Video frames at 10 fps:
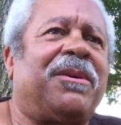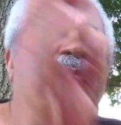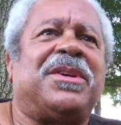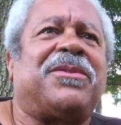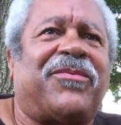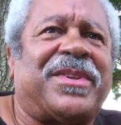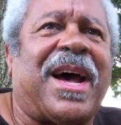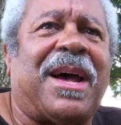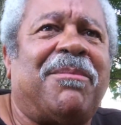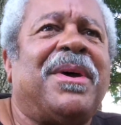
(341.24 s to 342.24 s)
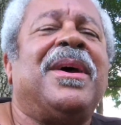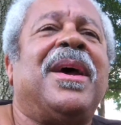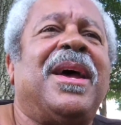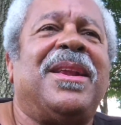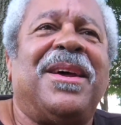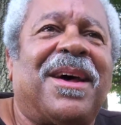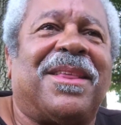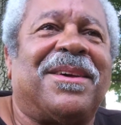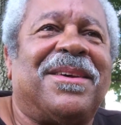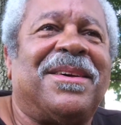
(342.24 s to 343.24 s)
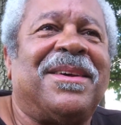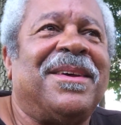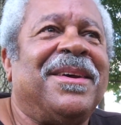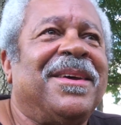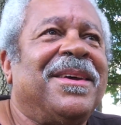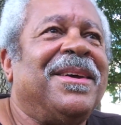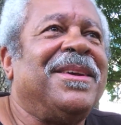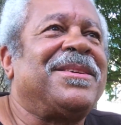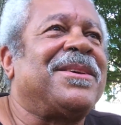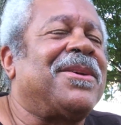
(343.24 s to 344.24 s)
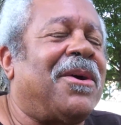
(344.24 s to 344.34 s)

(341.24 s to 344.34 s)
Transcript: of this type and the other. He says,